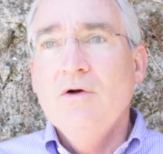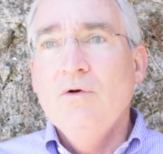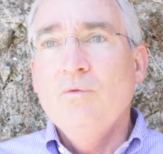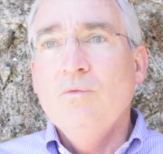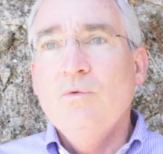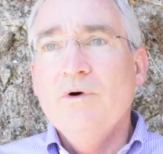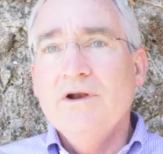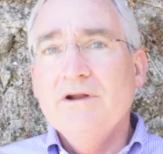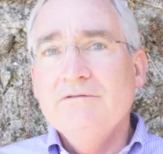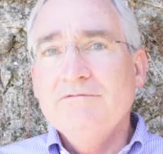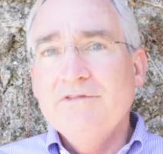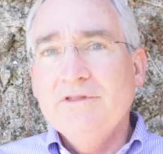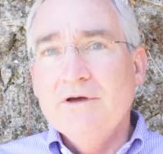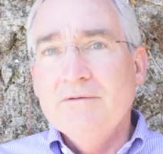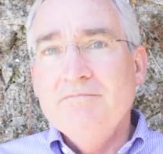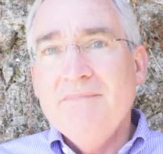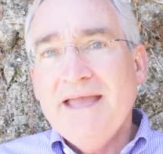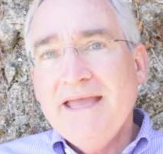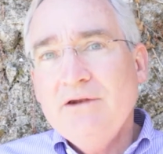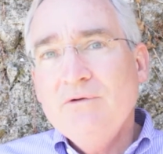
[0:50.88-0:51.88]
One of the
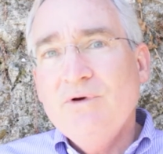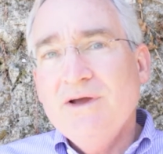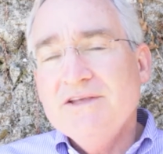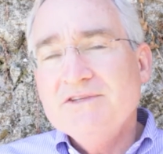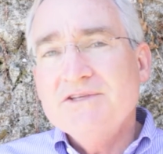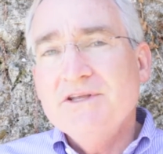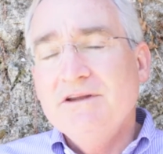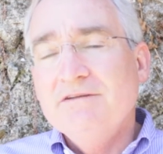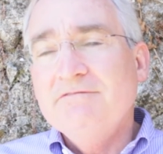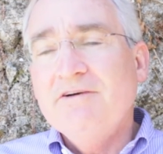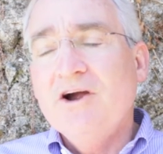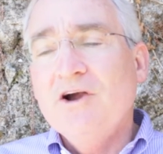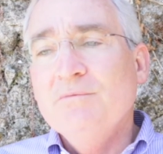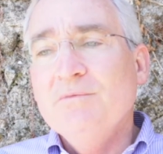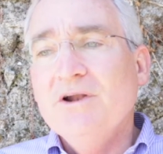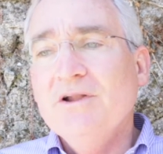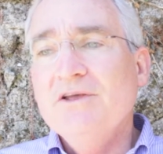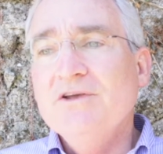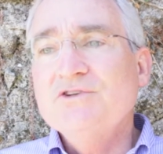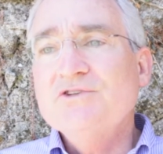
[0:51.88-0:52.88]
main ways that
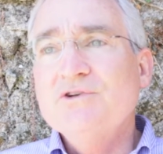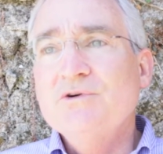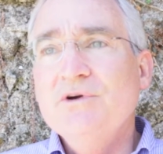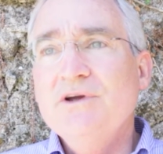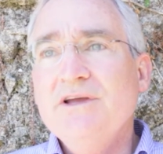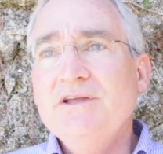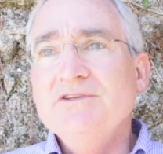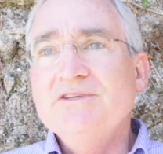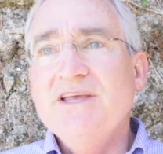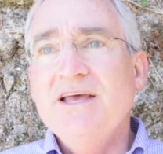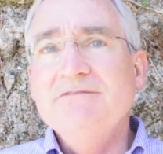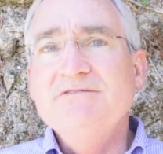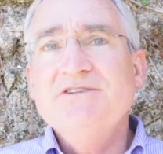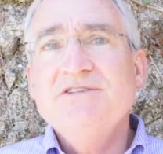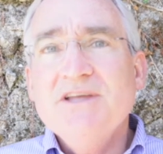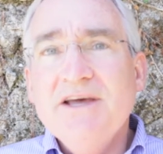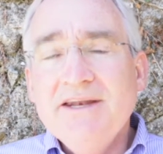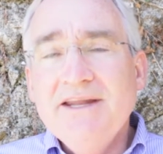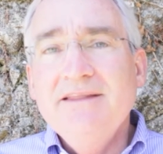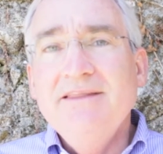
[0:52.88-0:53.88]
environmental historians have
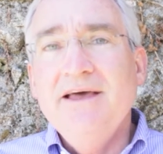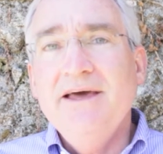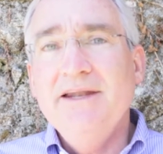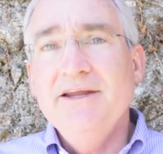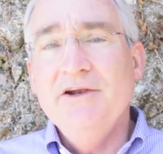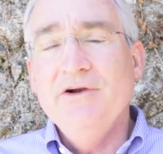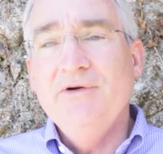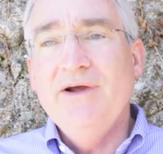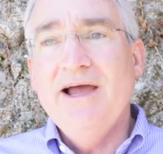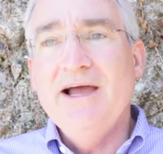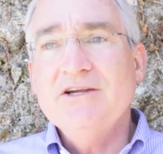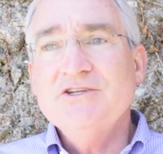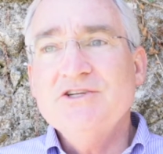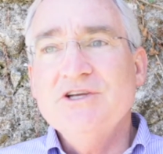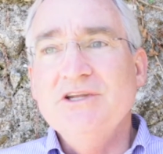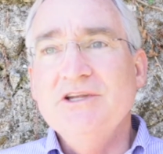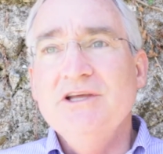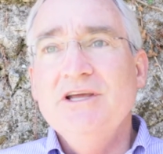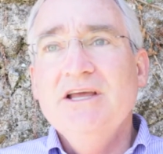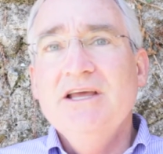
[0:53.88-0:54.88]
studied that
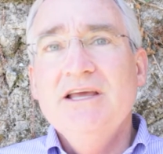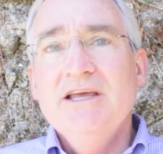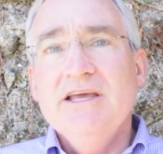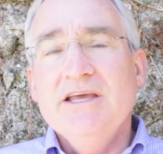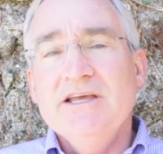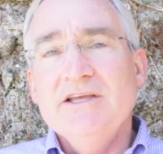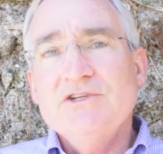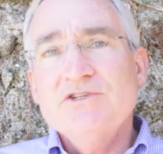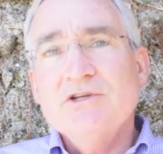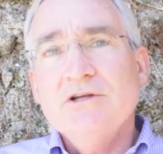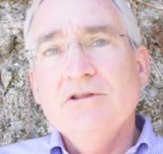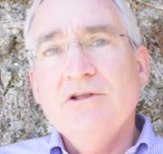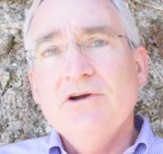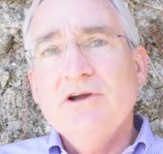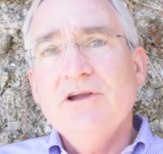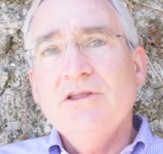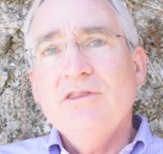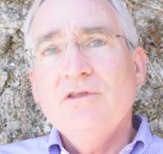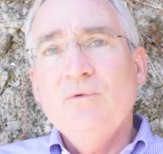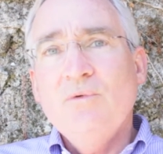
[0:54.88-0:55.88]
interaction is to look
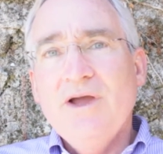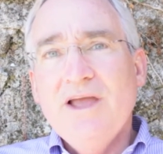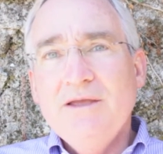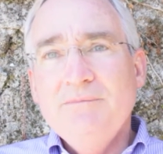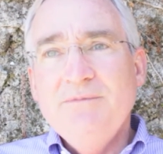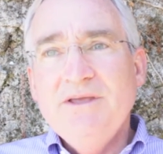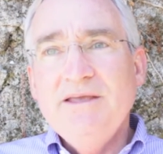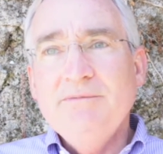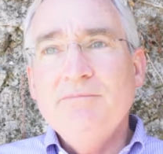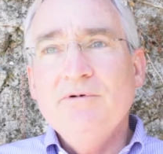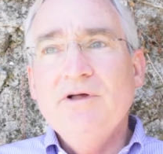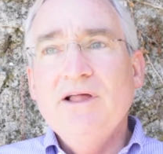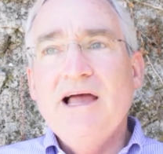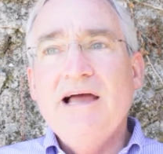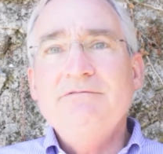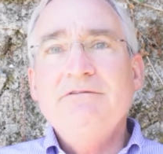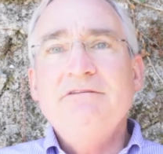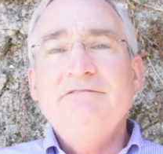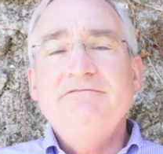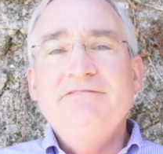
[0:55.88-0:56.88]
at the way people
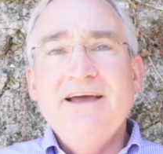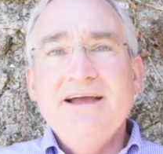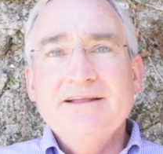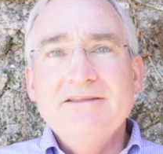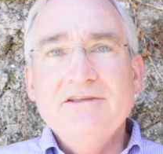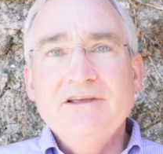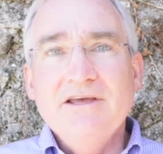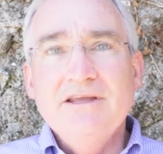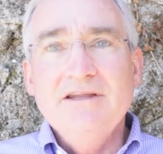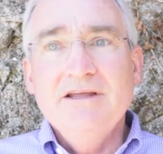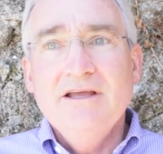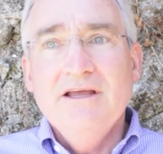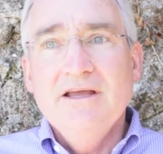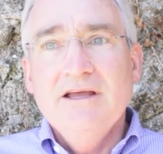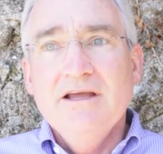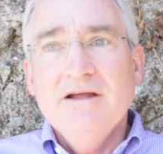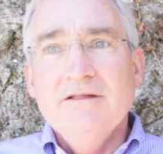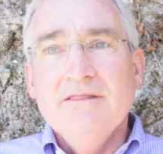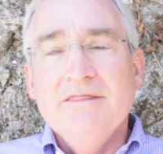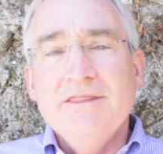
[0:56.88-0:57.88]
have affected
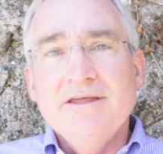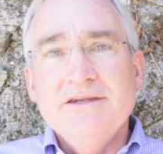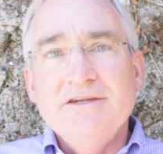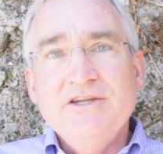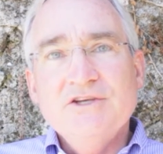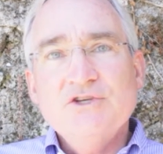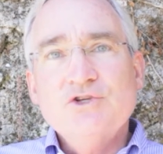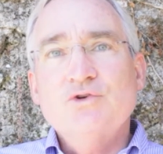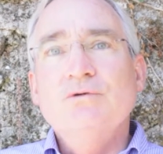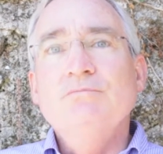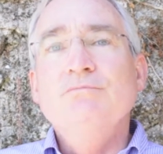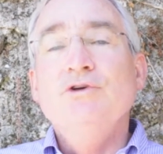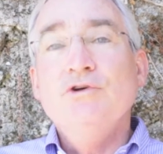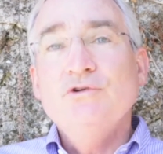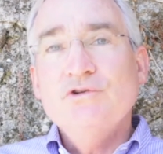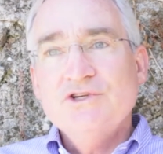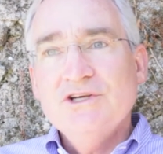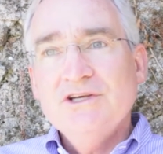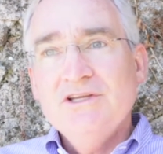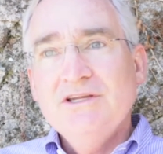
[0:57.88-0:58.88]
the
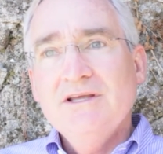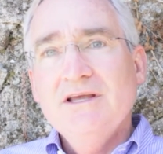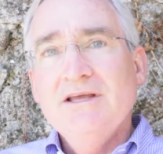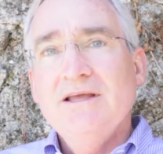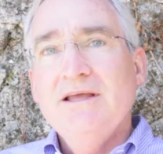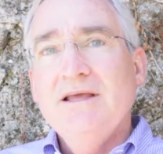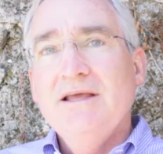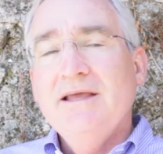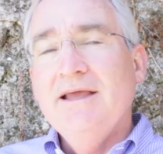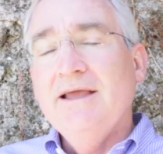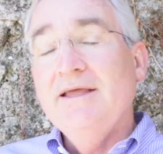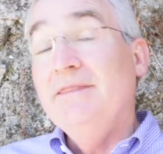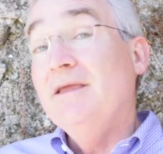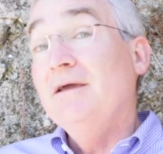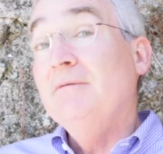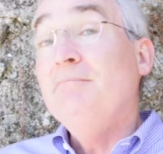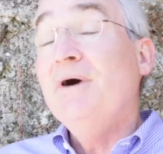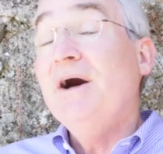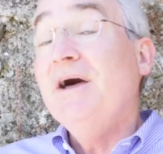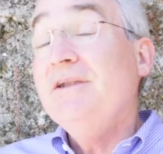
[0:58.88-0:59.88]
distribution and the
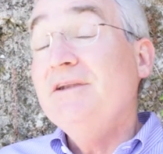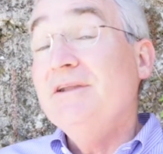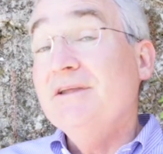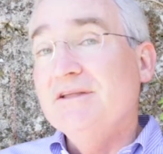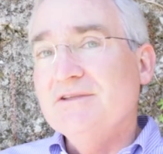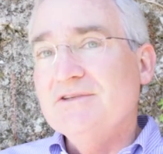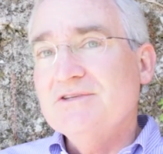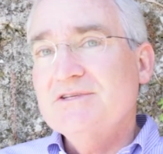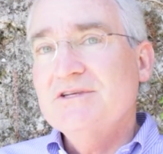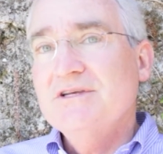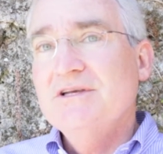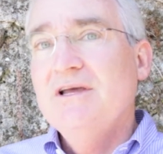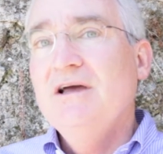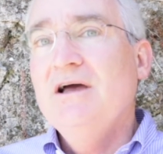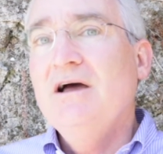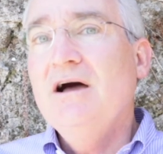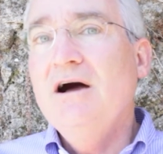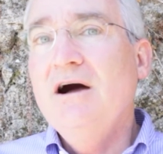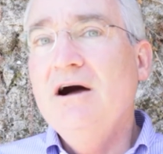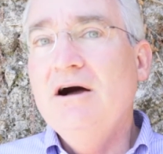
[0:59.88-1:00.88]
abundance
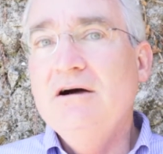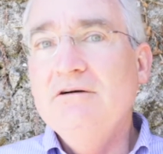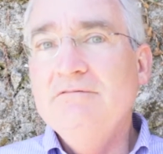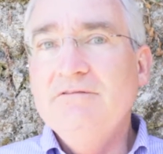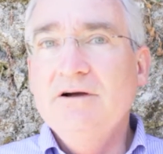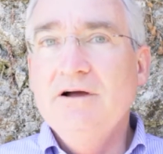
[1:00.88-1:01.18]
of